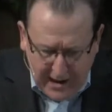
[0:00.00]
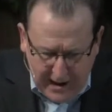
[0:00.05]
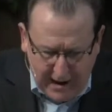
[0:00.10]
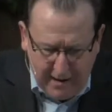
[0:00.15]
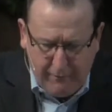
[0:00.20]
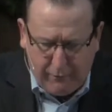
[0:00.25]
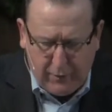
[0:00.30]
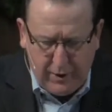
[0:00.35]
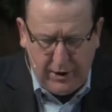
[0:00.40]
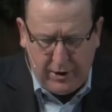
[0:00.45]

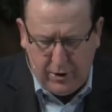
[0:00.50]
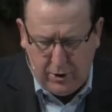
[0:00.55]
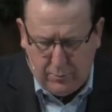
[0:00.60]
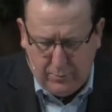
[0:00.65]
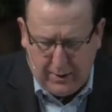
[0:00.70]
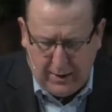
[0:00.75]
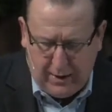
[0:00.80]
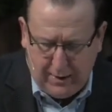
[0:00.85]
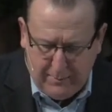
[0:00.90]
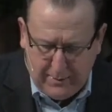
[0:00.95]
every
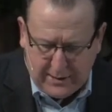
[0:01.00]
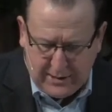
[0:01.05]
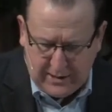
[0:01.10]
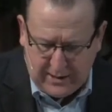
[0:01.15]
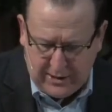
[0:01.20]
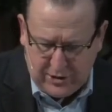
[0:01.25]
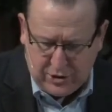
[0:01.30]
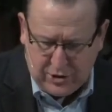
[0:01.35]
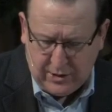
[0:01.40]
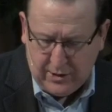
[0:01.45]
human
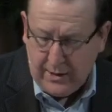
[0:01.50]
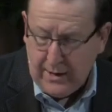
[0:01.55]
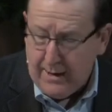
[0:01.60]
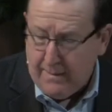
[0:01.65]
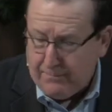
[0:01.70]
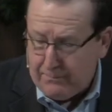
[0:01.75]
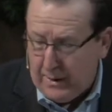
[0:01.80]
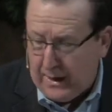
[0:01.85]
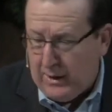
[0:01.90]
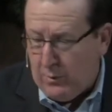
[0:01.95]
limitation,
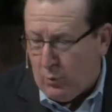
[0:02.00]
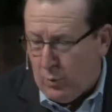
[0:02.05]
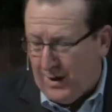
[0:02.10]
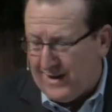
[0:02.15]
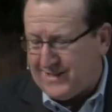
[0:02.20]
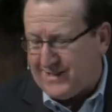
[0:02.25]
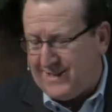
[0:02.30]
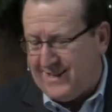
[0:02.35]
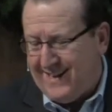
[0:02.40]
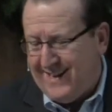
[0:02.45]
but he
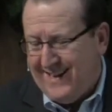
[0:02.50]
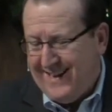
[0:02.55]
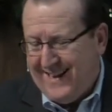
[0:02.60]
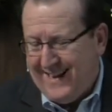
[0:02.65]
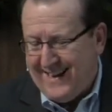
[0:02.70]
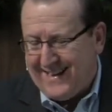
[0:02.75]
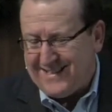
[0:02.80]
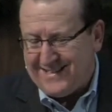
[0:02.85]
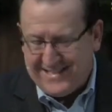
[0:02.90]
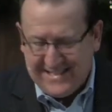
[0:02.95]
wasn't
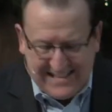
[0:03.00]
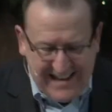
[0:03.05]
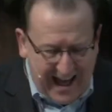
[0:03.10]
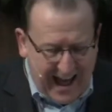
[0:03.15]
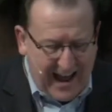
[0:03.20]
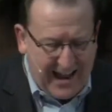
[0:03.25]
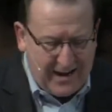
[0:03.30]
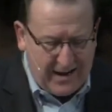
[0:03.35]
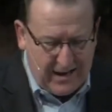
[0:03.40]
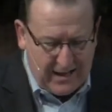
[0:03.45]

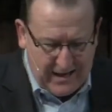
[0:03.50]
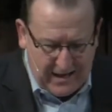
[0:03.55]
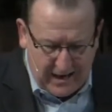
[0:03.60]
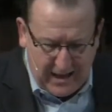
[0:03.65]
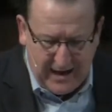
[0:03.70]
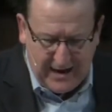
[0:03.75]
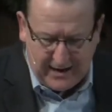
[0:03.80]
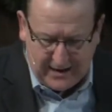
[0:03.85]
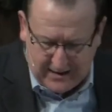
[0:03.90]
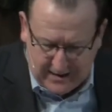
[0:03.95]
exactly
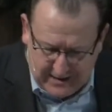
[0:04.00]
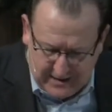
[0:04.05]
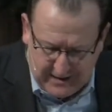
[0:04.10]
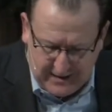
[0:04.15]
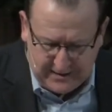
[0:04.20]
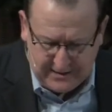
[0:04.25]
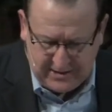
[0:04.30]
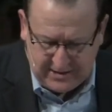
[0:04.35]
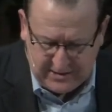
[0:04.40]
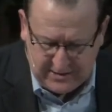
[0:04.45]
like
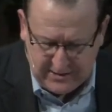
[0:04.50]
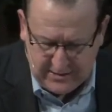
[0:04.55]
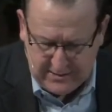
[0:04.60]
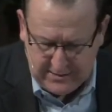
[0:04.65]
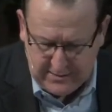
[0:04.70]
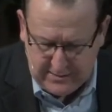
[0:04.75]
us.